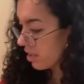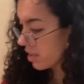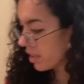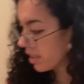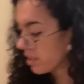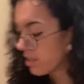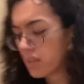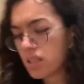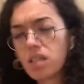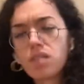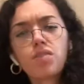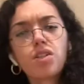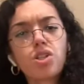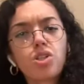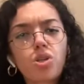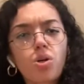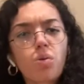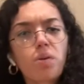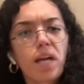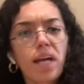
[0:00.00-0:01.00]
And if
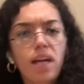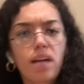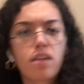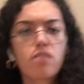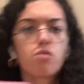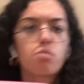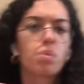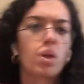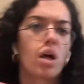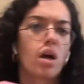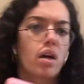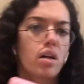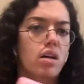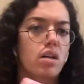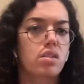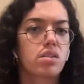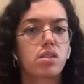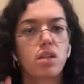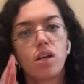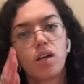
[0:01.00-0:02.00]
you don't have
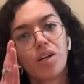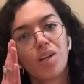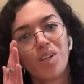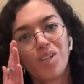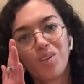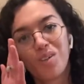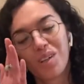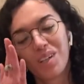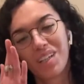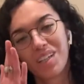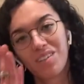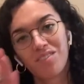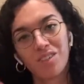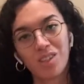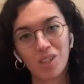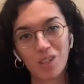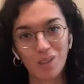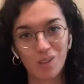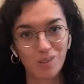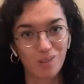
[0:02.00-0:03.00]
blocks, you could
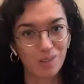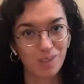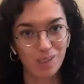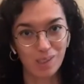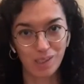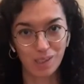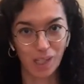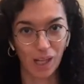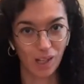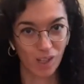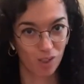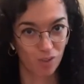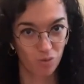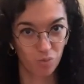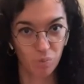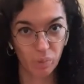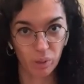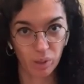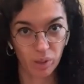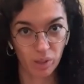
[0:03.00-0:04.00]
even use a stack of
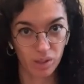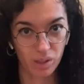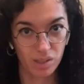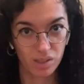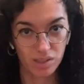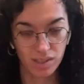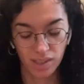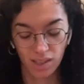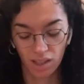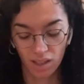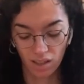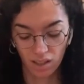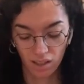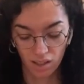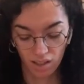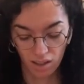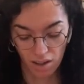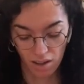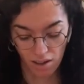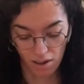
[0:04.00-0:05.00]
books.
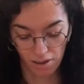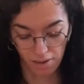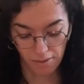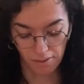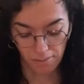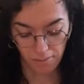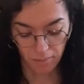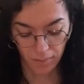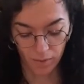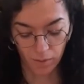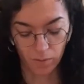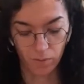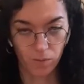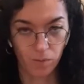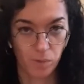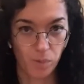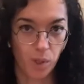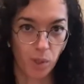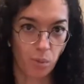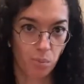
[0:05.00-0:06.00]
If
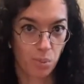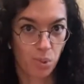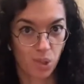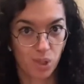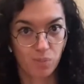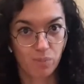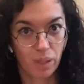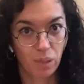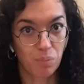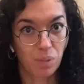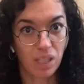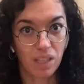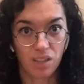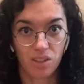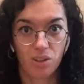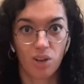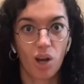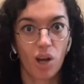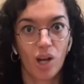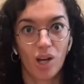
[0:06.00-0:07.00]
books might be a
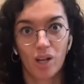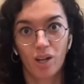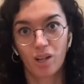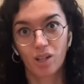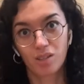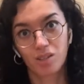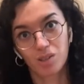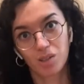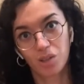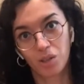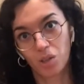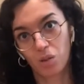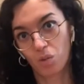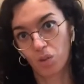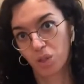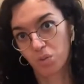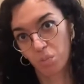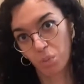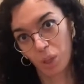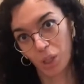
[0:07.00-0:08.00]
little hard, so you could
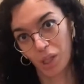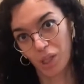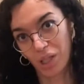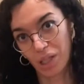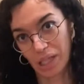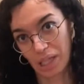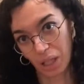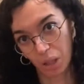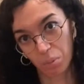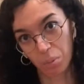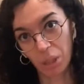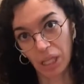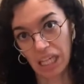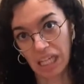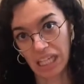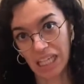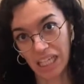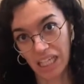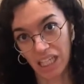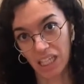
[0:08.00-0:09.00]
always put like a
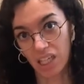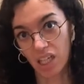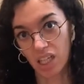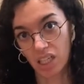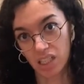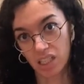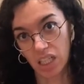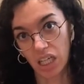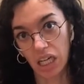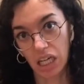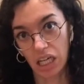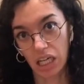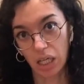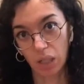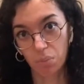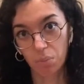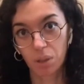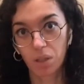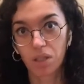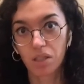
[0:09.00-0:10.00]
blanket on
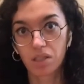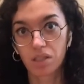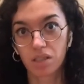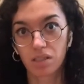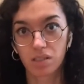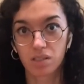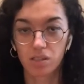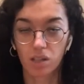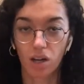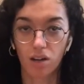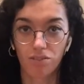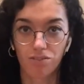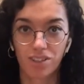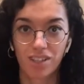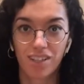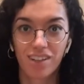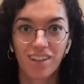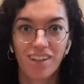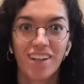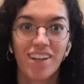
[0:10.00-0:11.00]
top to
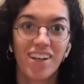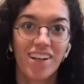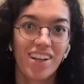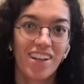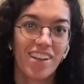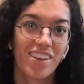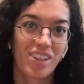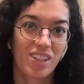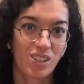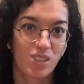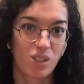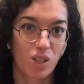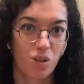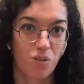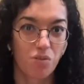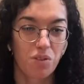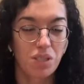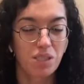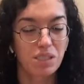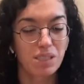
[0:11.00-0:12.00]
soften the
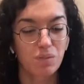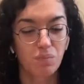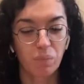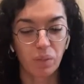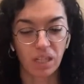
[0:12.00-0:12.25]
surface.